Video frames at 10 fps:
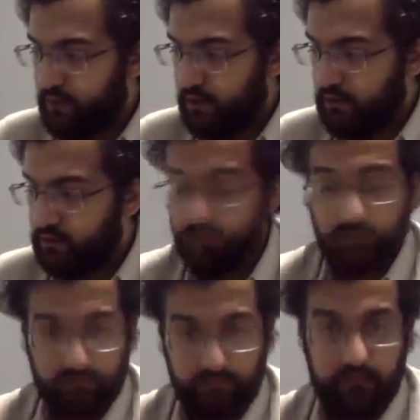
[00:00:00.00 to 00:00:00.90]

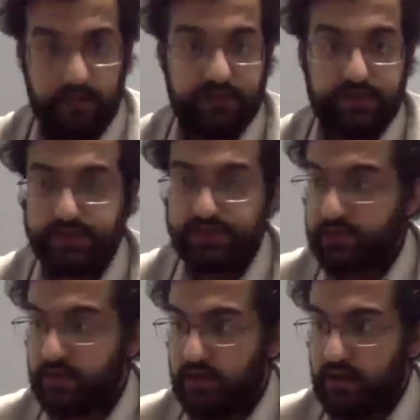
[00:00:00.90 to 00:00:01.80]
to make a gesture.
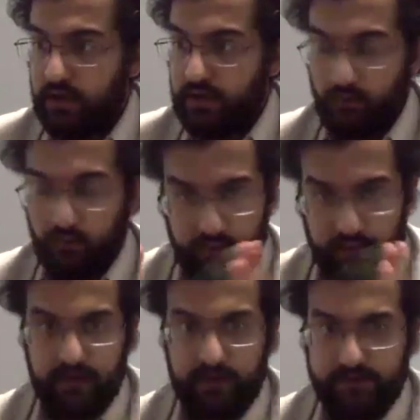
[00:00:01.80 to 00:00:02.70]
The only
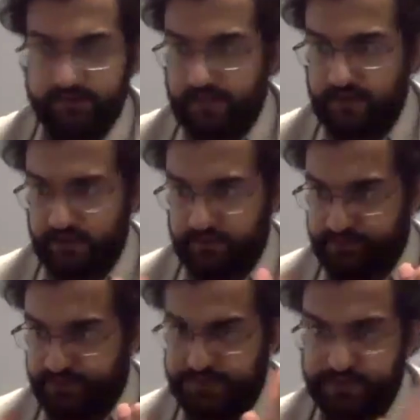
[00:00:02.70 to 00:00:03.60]
thing is that they could
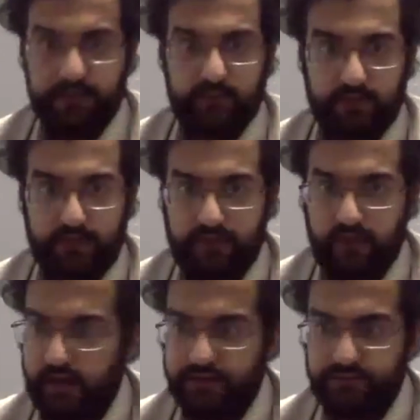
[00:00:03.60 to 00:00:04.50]
just see a world and
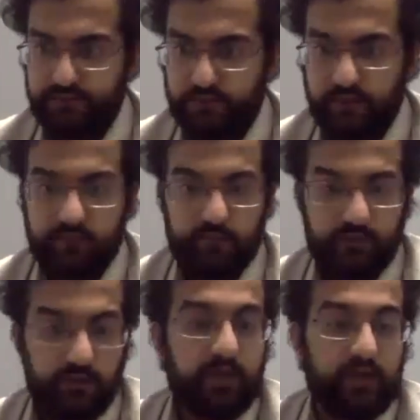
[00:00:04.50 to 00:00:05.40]
their eyes would work.
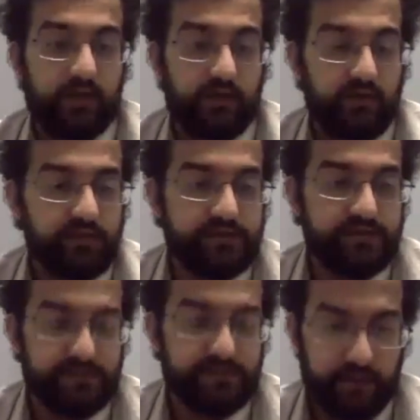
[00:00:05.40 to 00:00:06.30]
You can
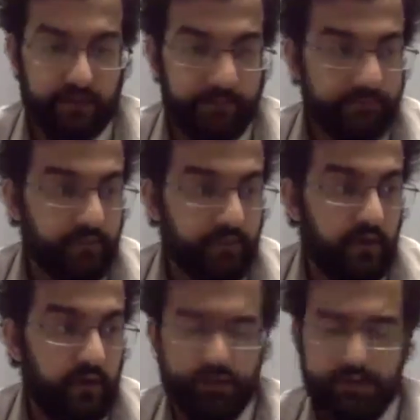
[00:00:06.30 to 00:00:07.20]
use
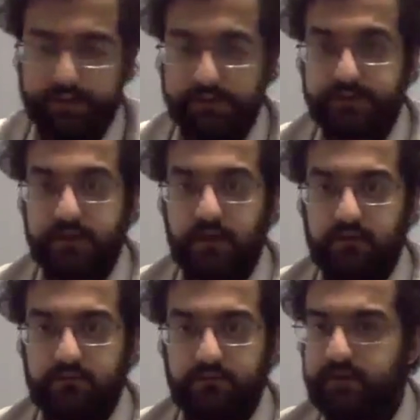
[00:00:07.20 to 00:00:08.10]
what it is
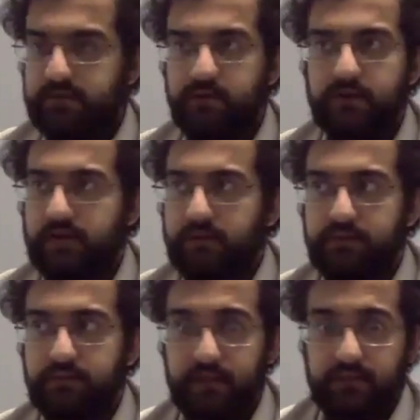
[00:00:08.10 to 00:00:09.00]
called, where you can
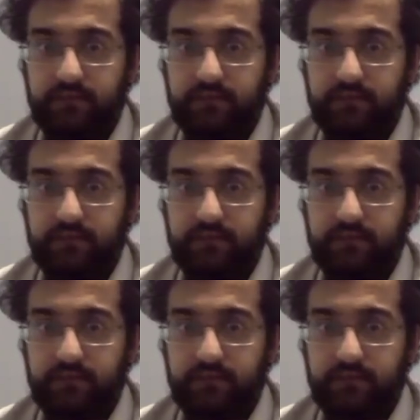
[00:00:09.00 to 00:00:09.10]
implement